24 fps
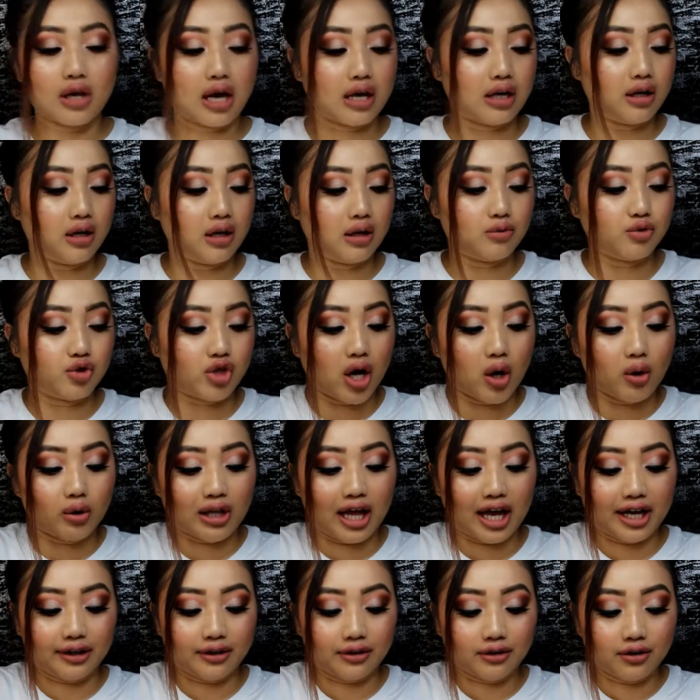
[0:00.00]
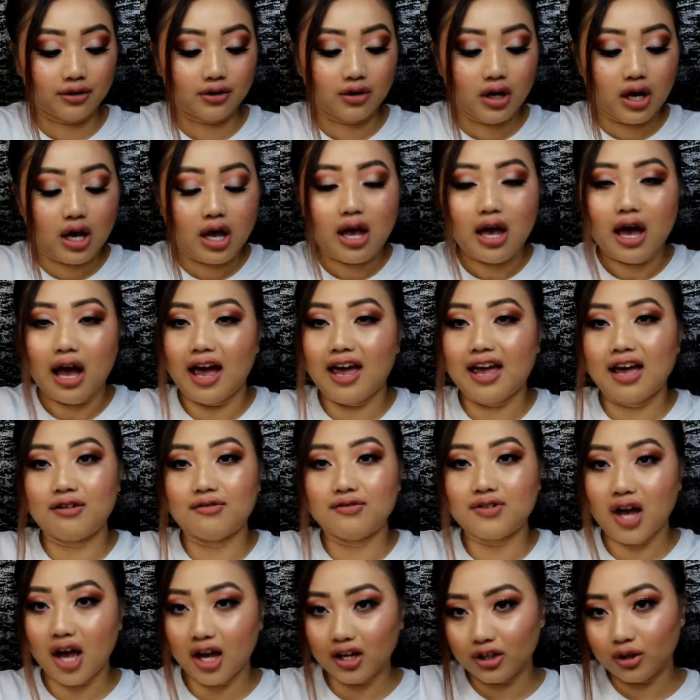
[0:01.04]
um, gel liner. I
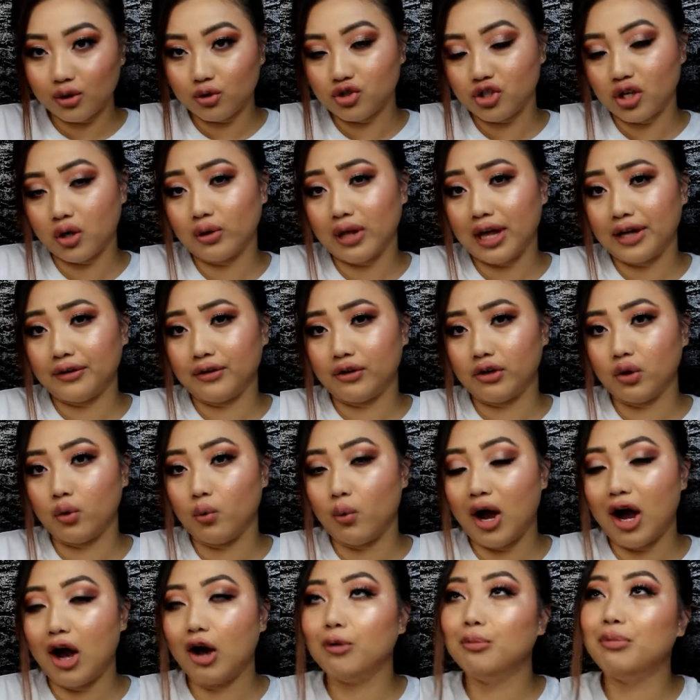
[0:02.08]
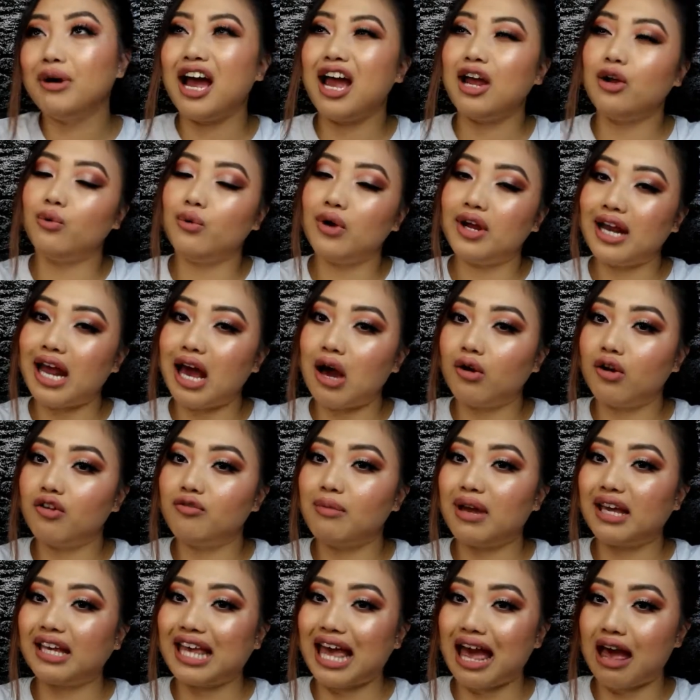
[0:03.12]
have not used gel liner in a while, but I ran out of
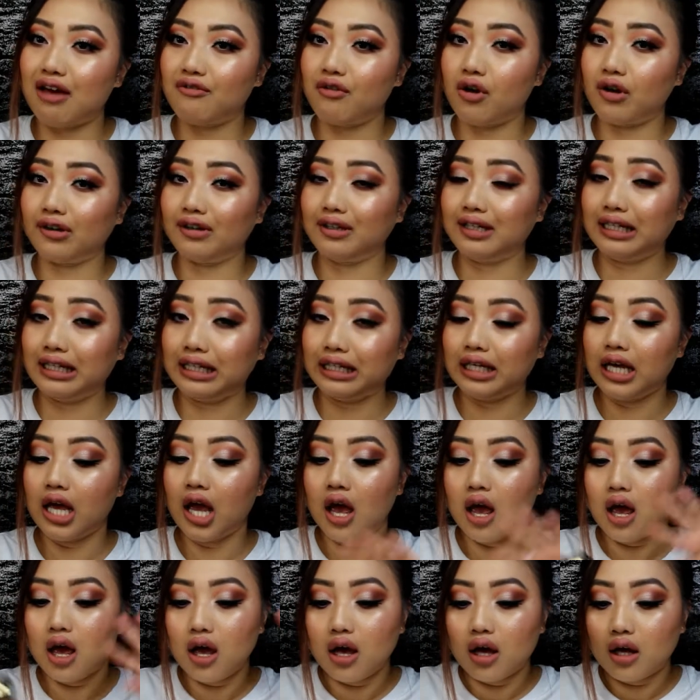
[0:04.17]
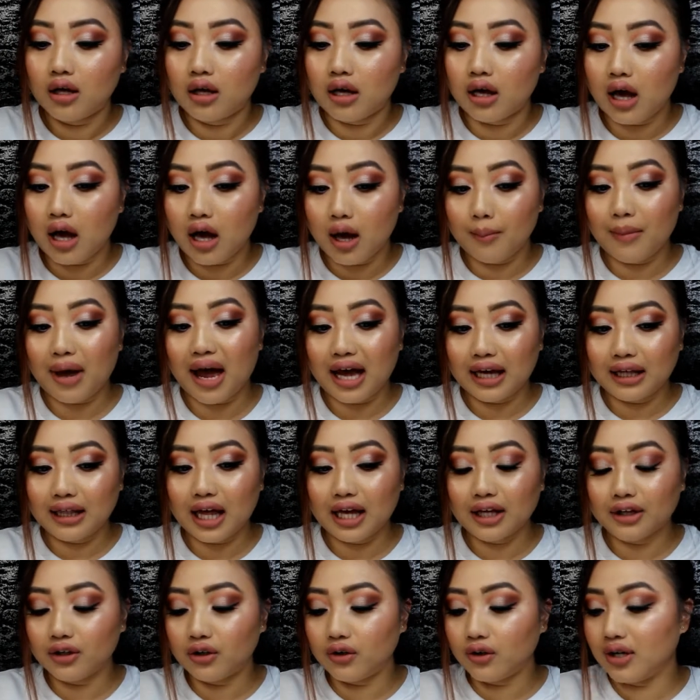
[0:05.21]
my Kat Von D Um,
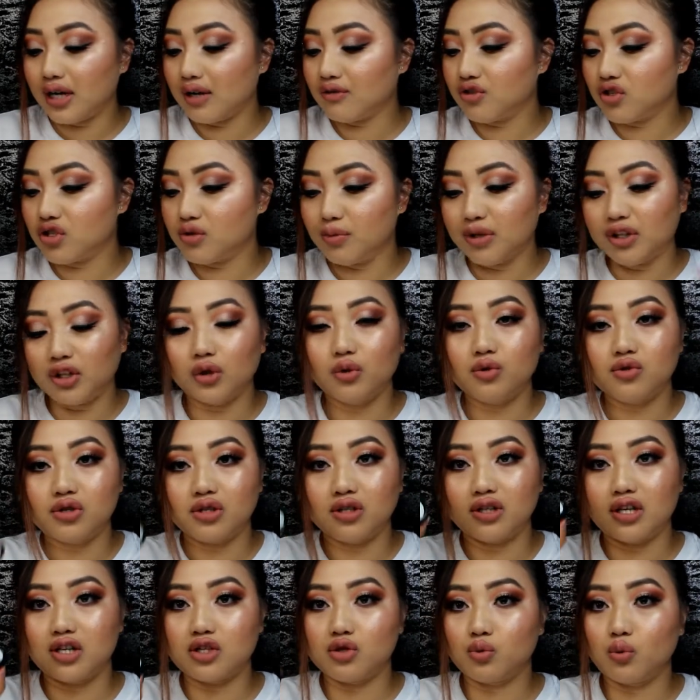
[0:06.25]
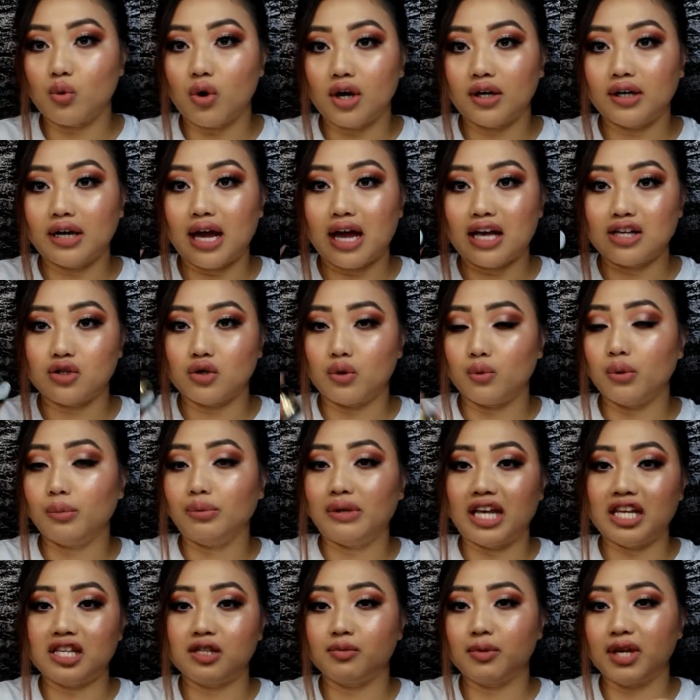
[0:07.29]
eyeliner, and I've just been using this one as a
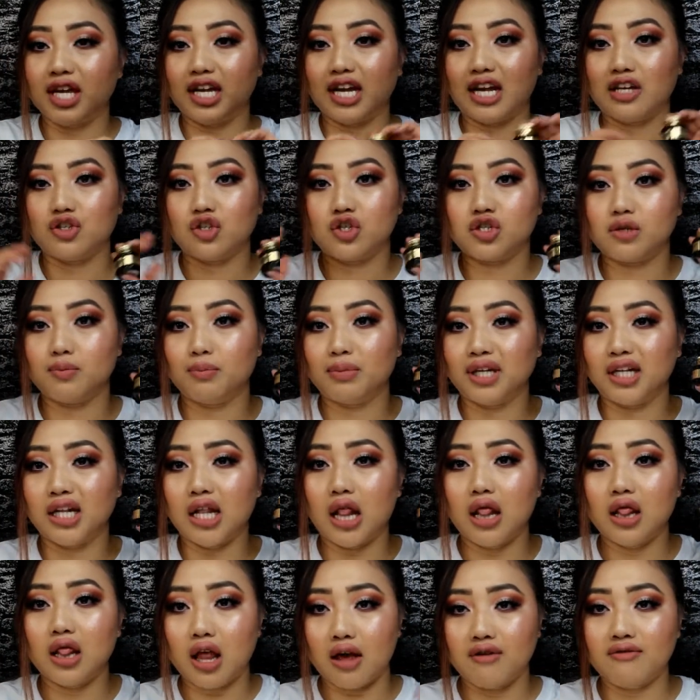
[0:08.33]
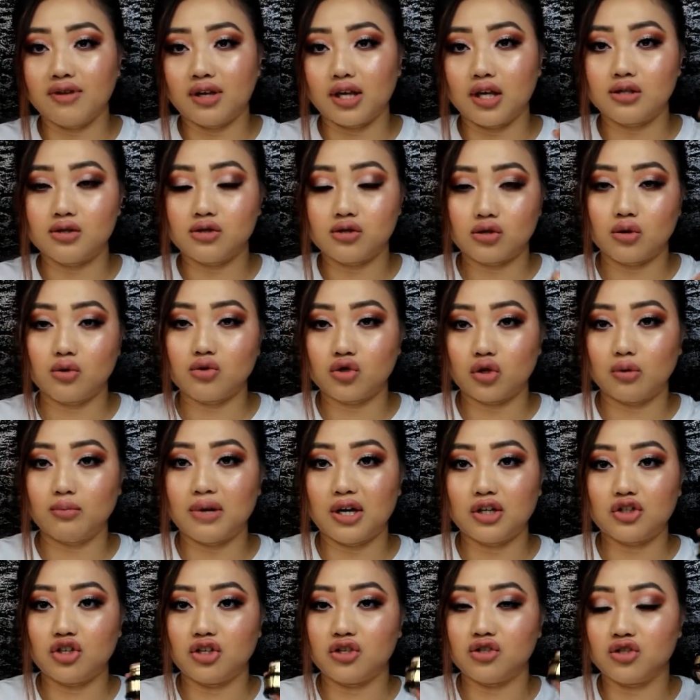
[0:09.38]
replacement, and I've just been loving it so so
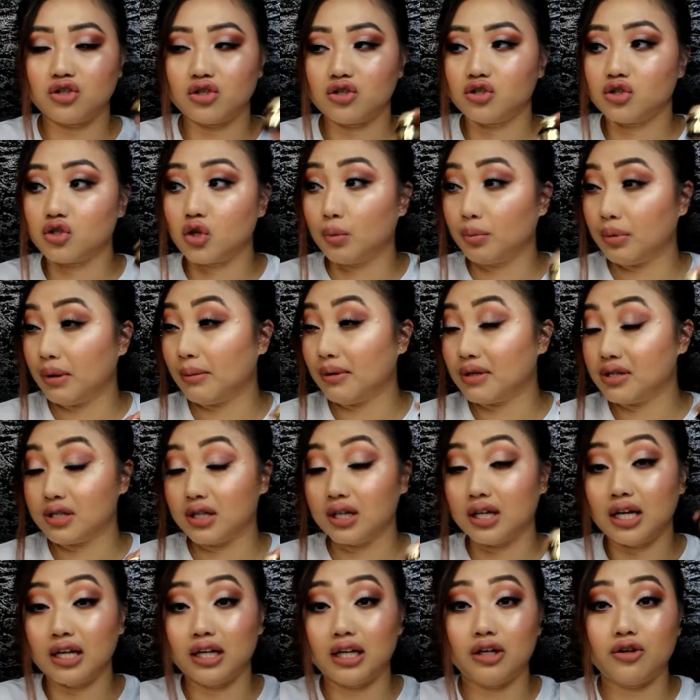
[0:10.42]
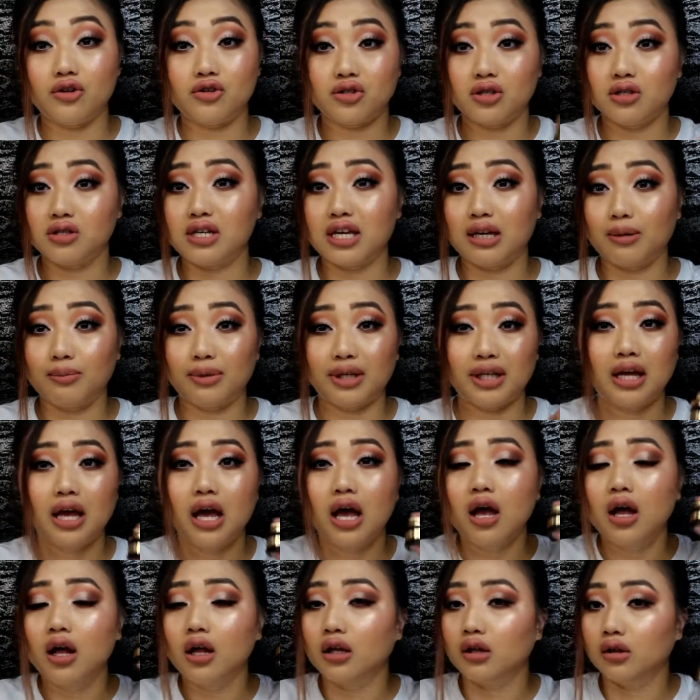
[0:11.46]
much. It's just so pigmented, and it doesn't take me
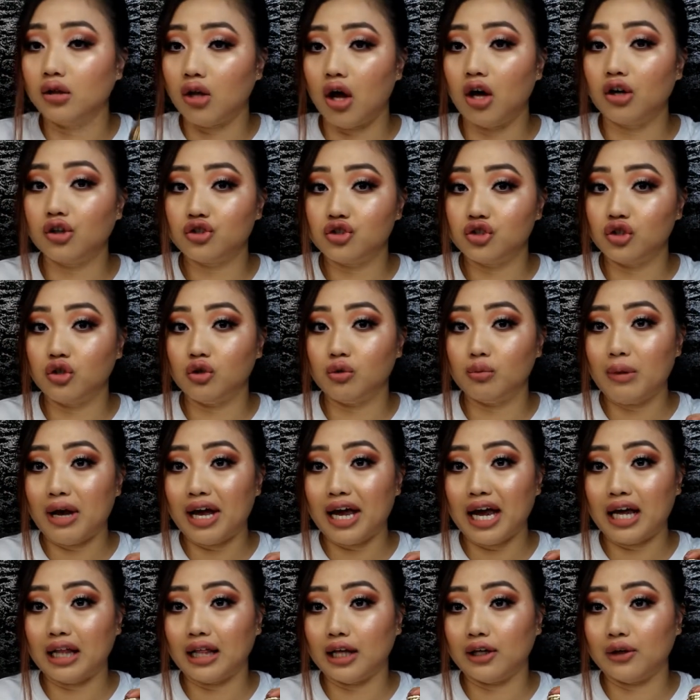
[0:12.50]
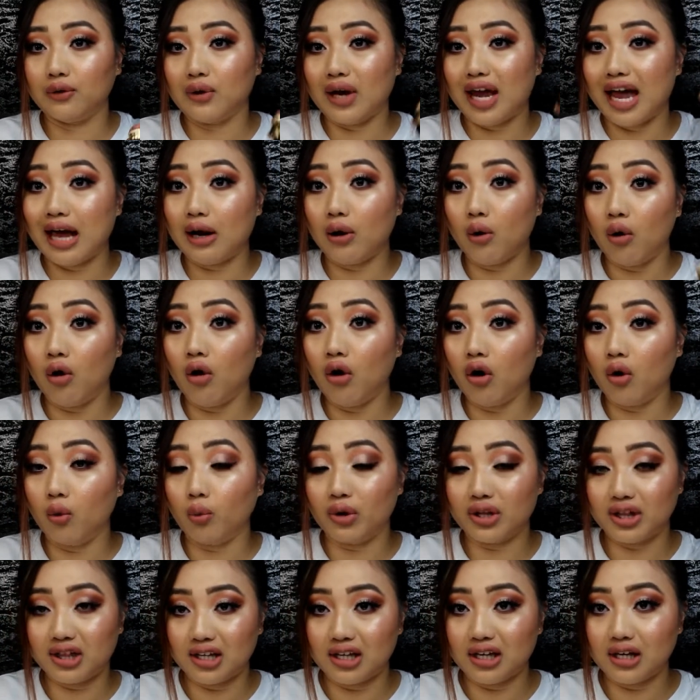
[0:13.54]
long to do my eyeliner at all
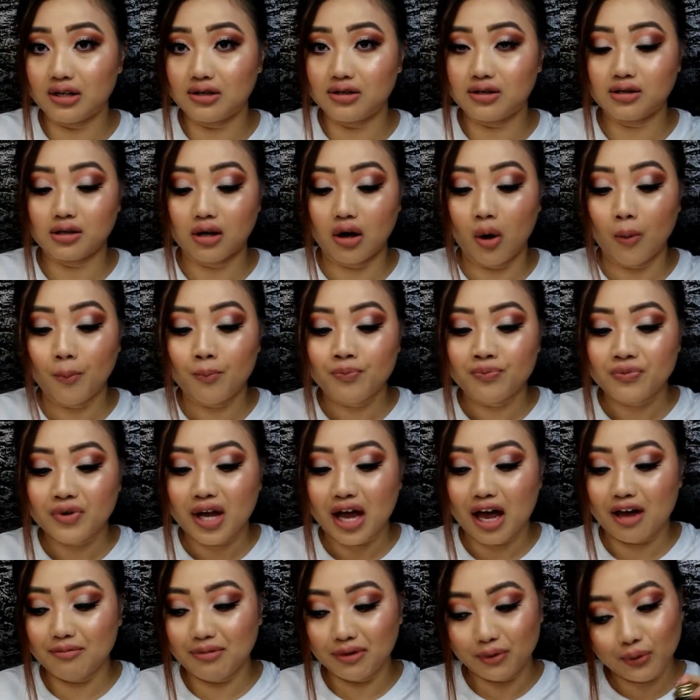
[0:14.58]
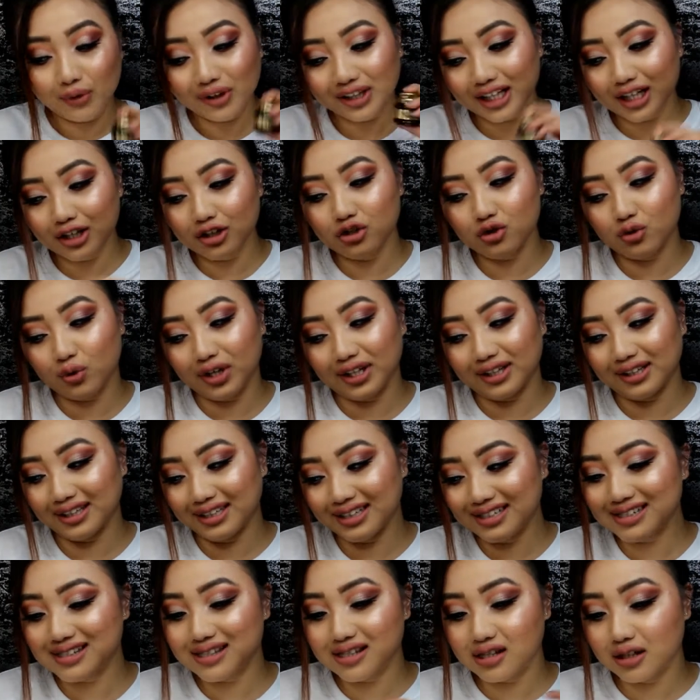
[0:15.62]
with this, so I've been really enjoying
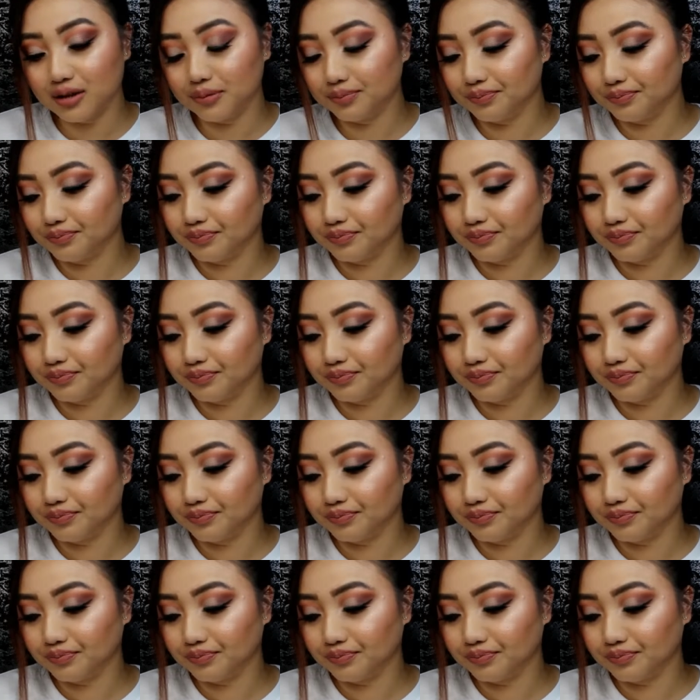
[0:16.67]
this.